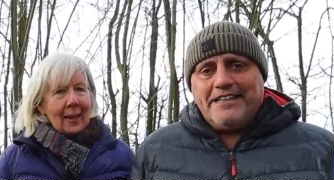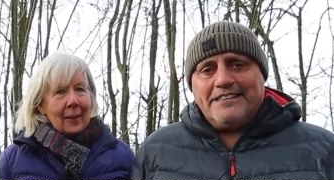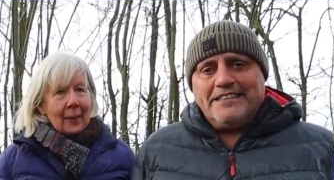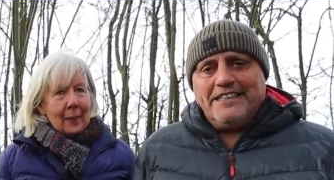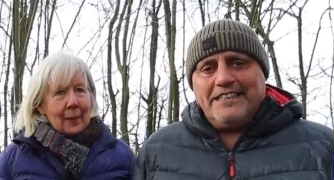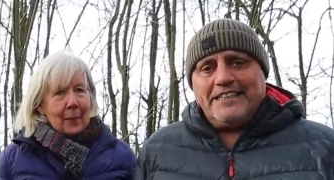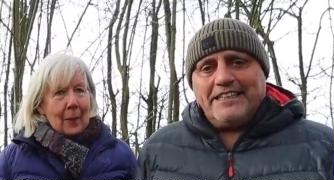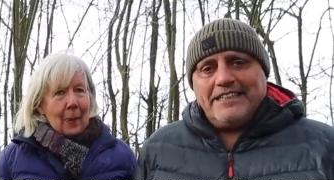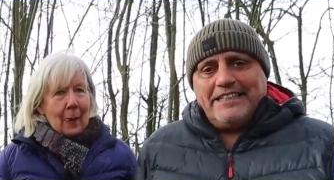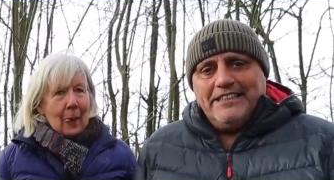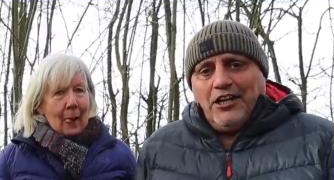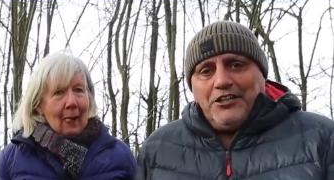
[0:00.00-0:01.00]
Speaker 1: on
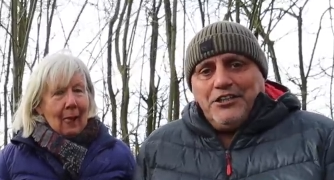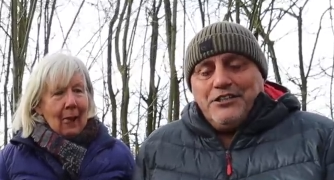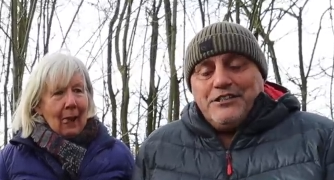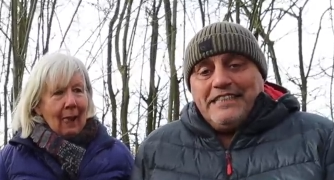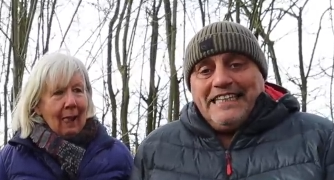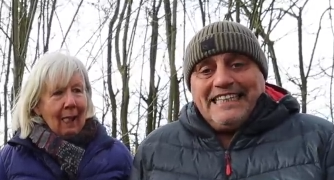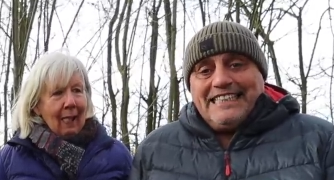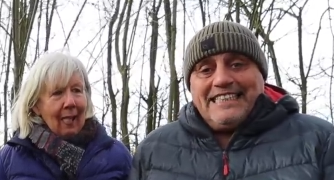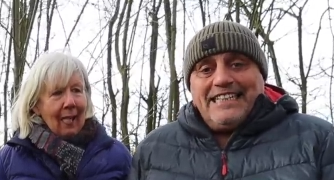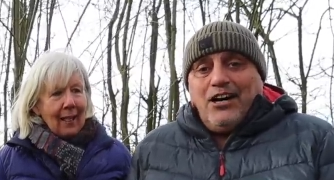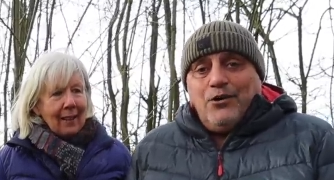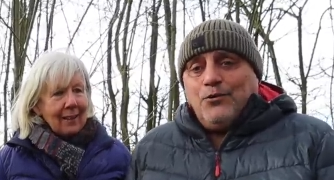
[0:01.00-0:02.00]
not using the
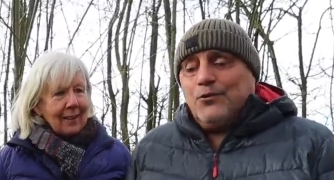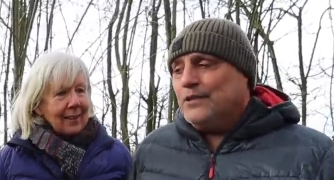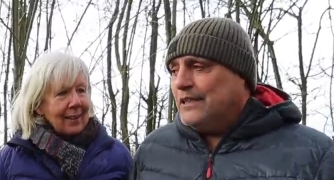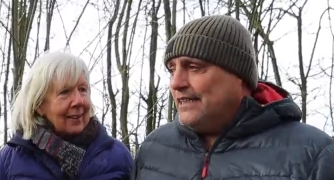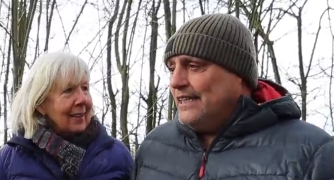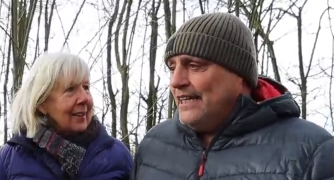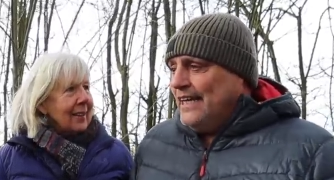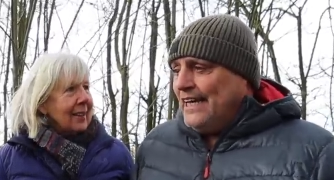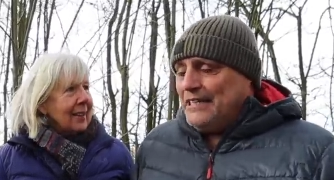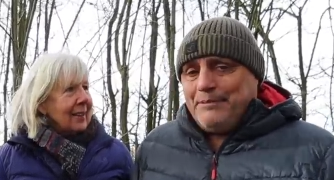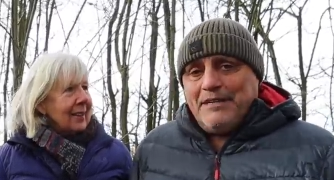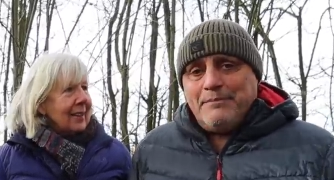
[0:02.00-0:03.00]
coal.
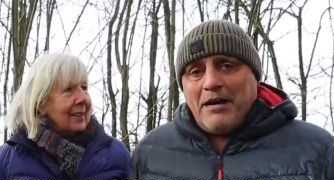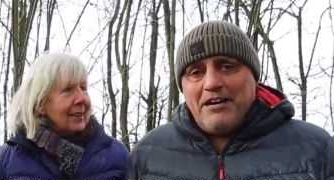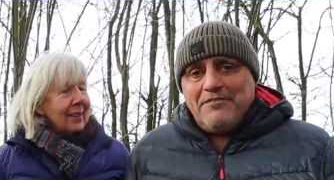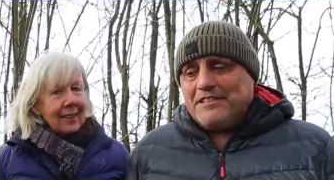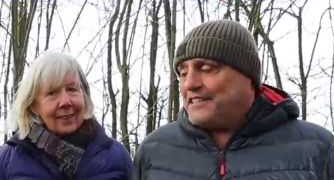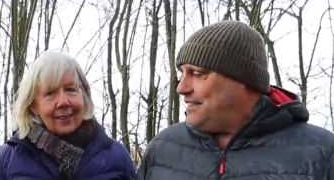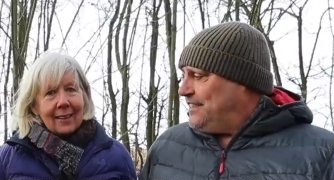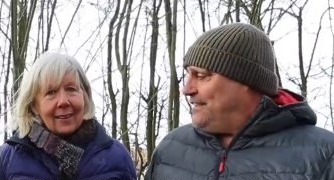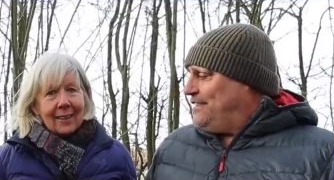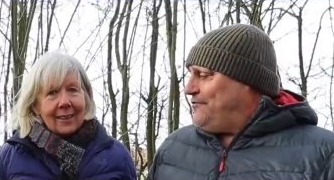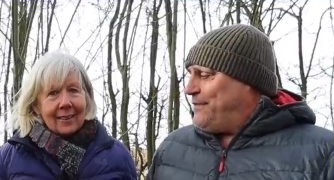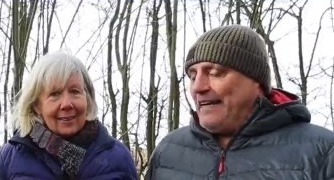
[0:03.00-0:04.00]
It's been marvellous, and
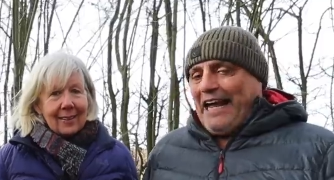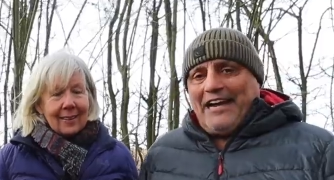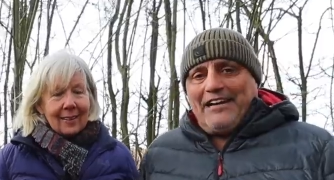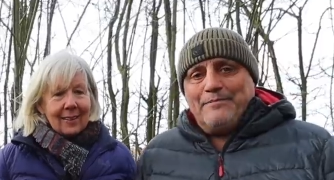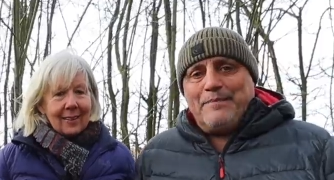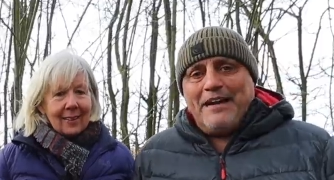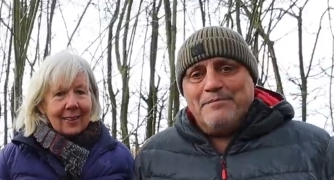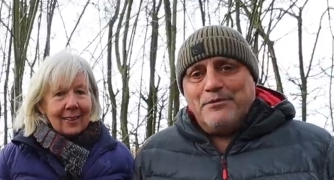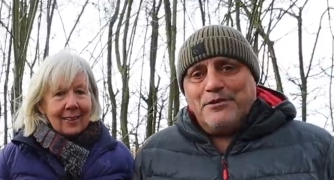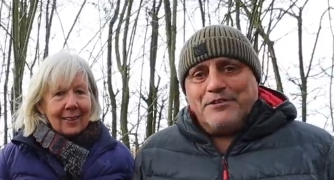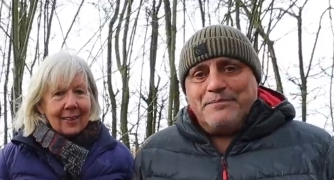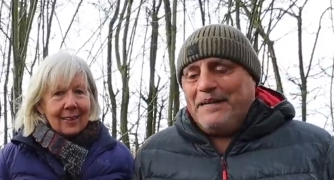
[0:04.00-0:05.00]
you've been out and about
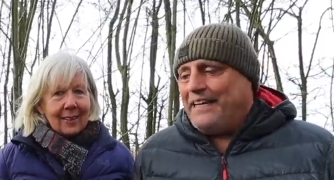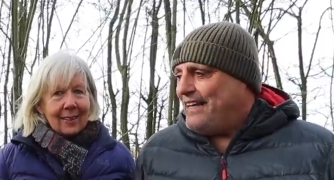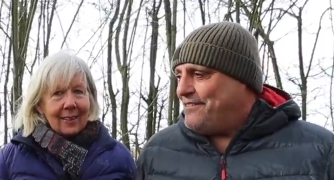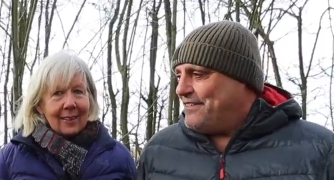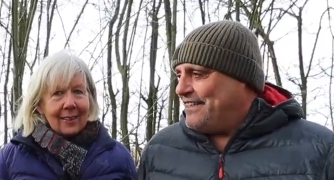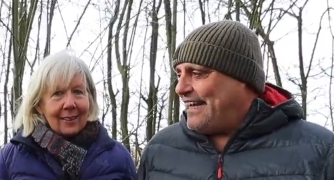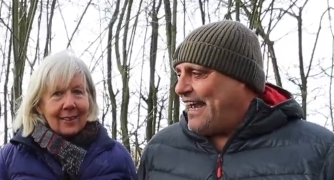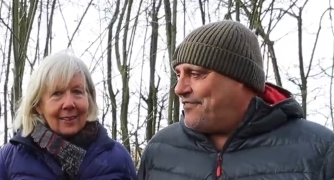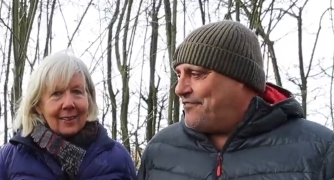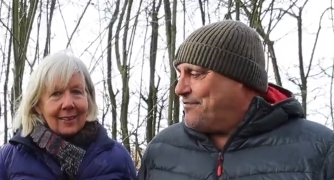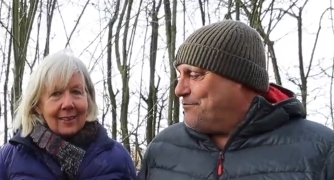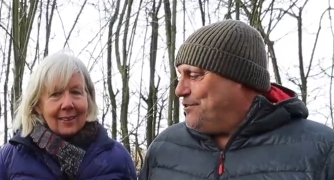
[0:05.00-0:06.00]
more than me, haven't you,
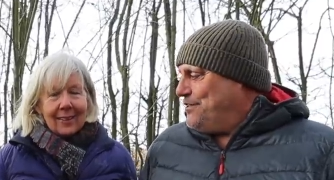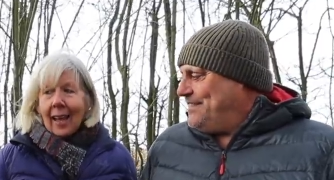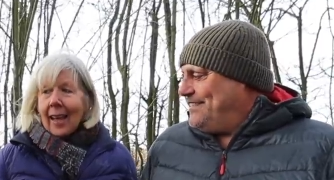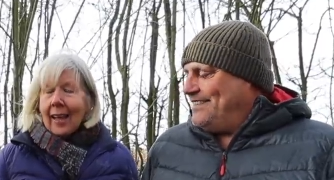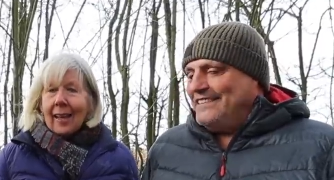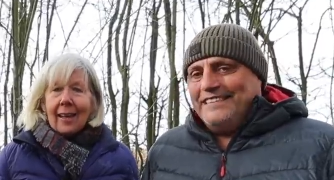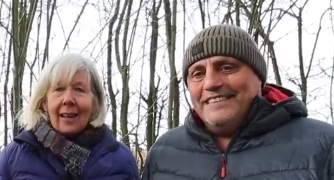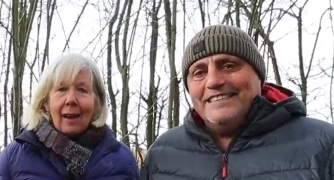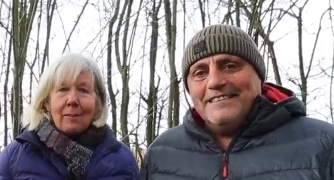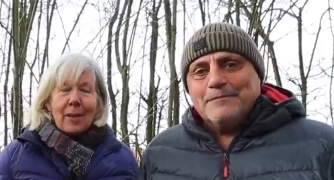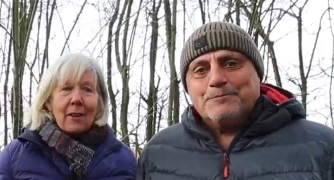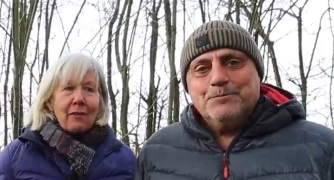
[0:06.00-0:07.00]
gathering
Speaker 2: wood? Yeah, I
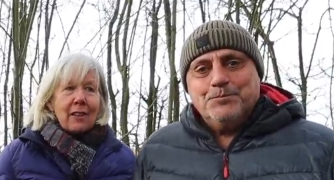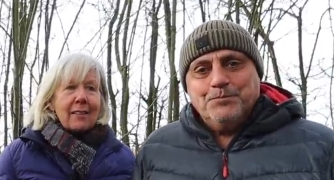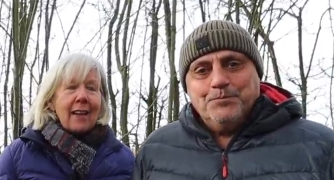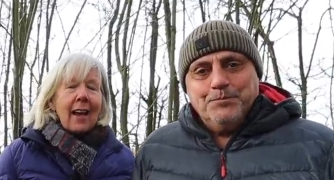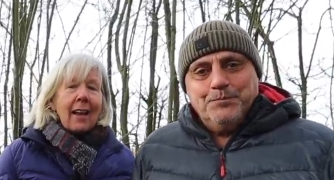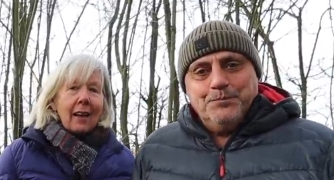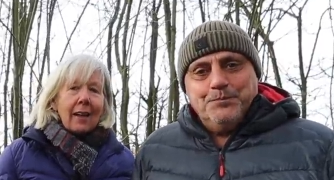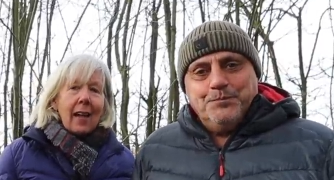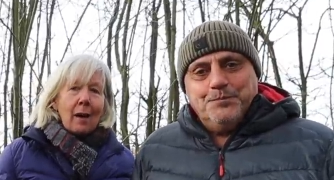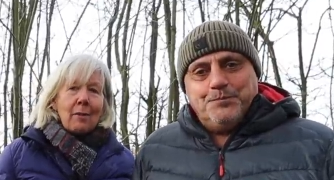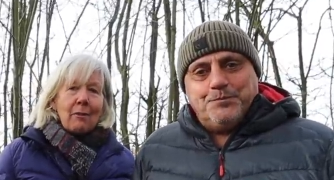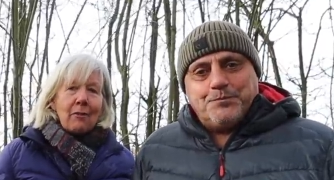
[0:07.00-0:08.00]
mean, every day I
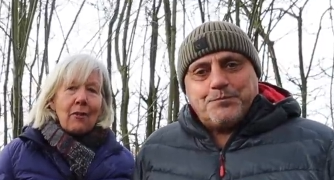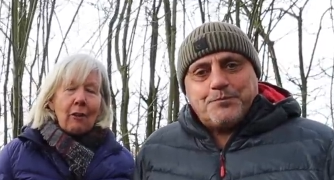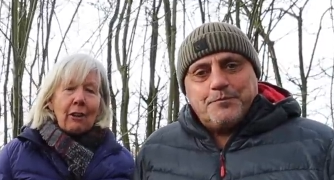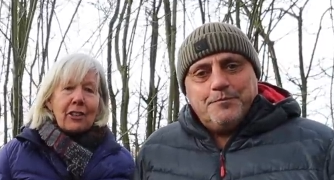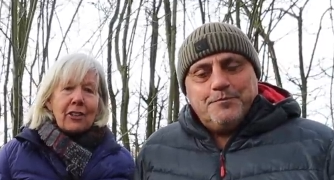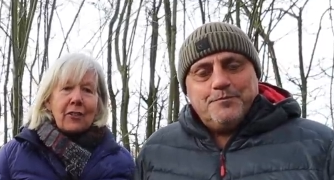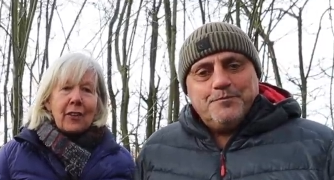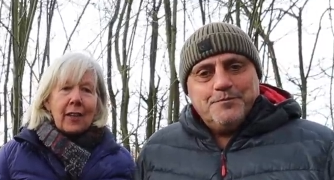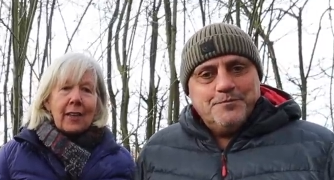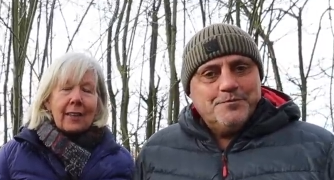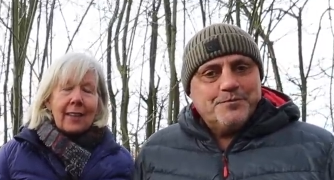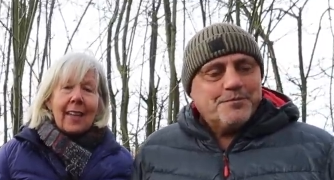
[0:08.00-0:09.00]
come and forage for
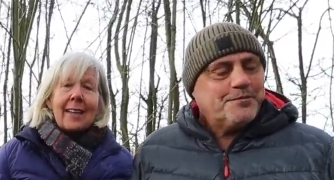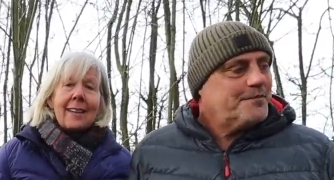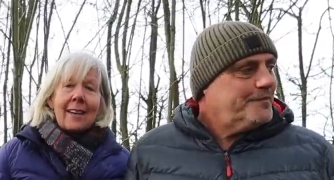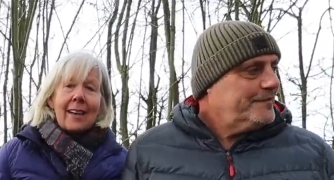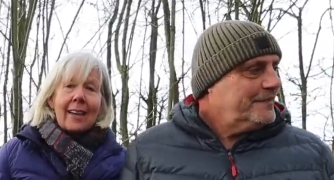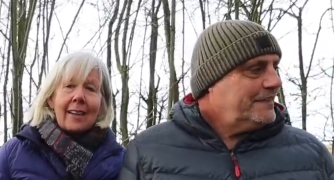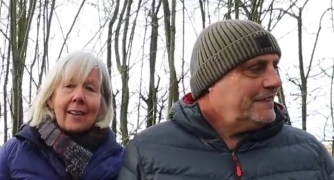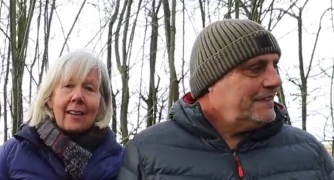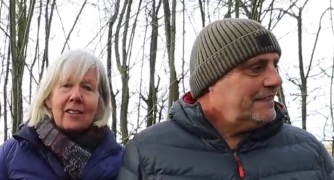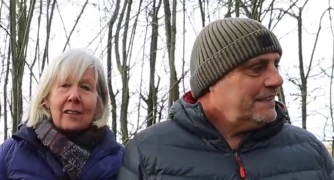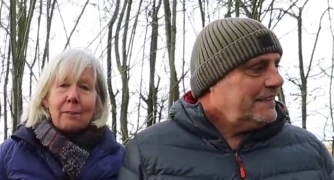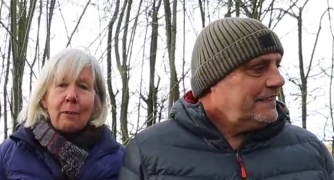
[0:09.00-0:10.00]
kindling
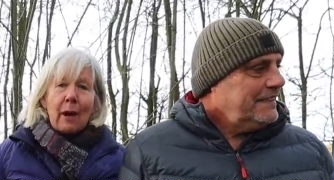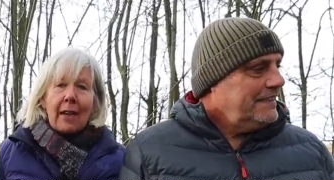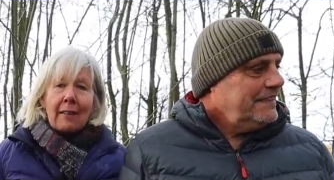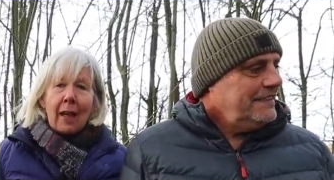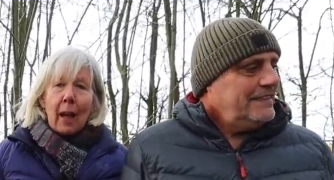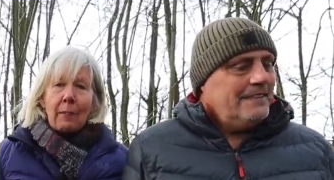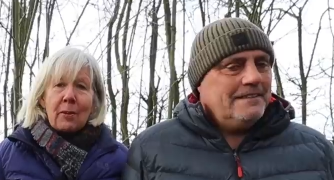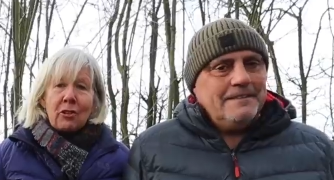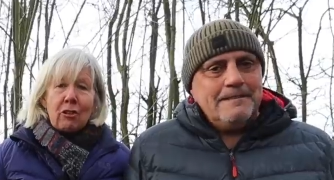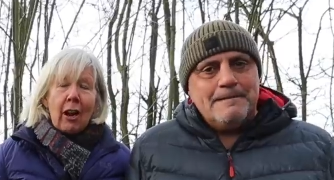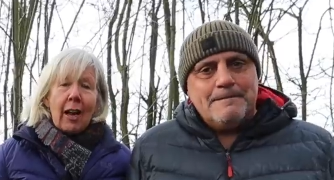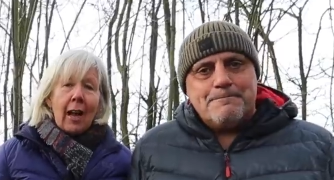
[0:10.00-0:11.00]
and just break that up and
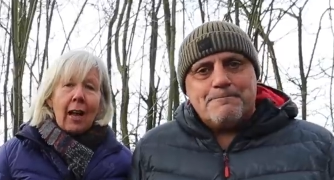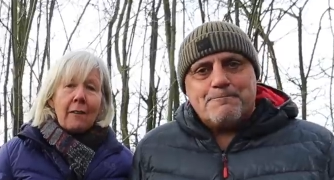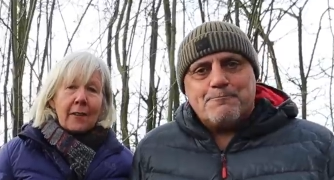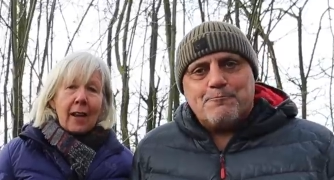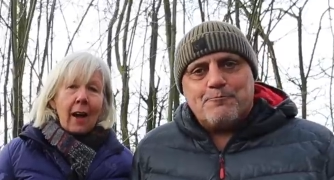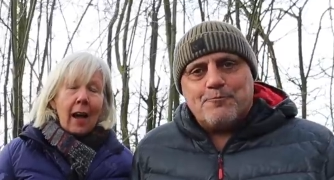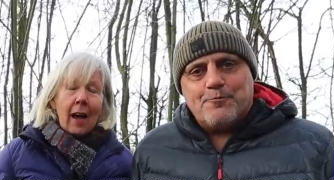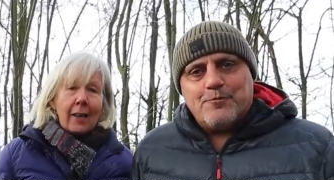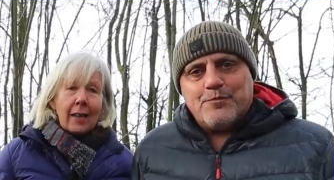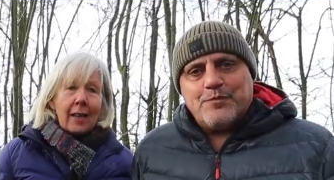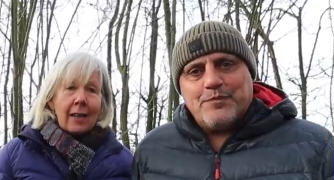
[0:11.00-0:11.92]
dry it overnight, and it